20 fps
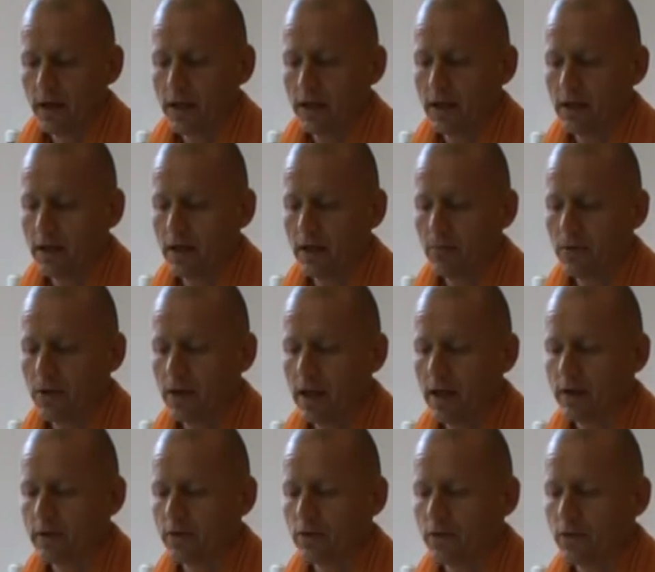He then
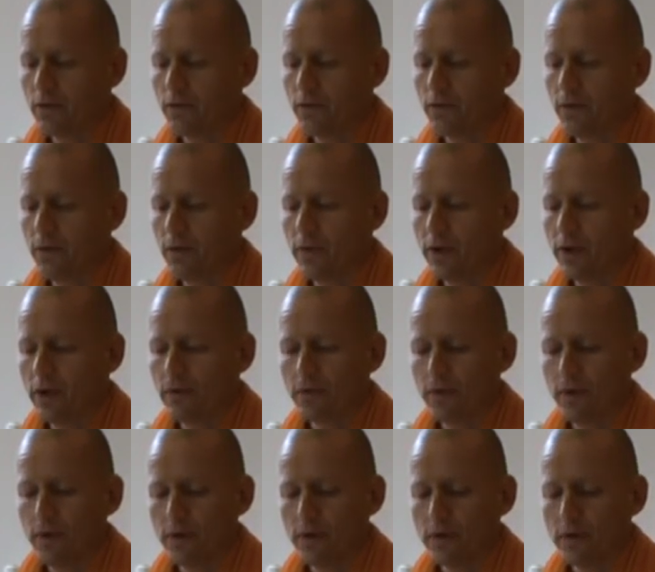plans to go further and
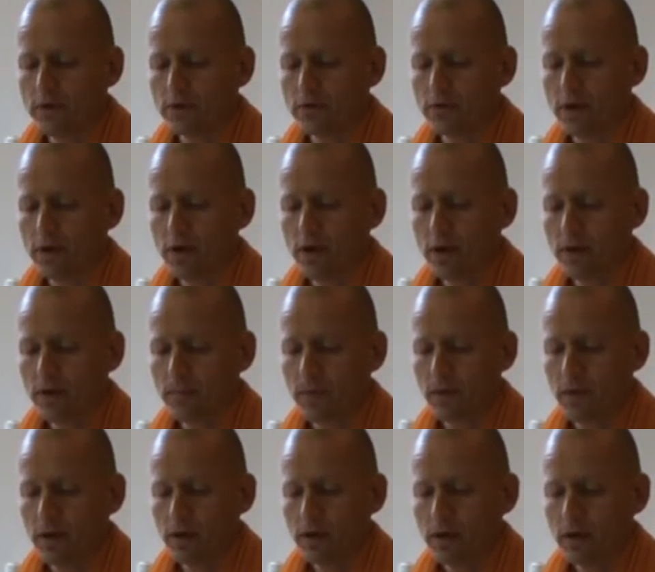further to another
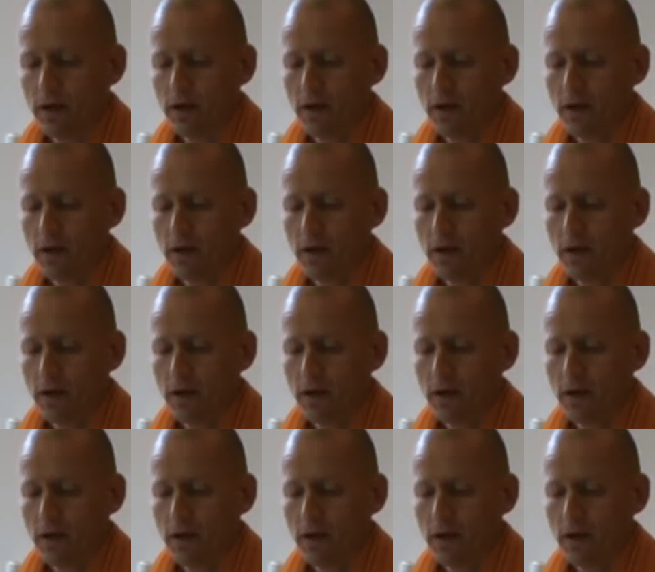point.